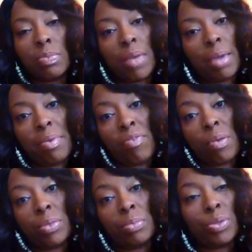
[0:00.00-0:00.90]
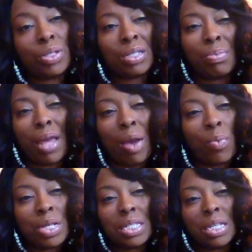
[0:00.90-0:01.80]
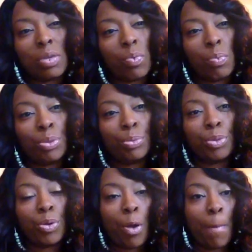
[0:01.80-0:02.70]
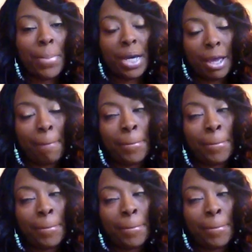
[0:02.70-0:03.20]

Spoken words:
maybe from the beauty supply once in a blue moon, but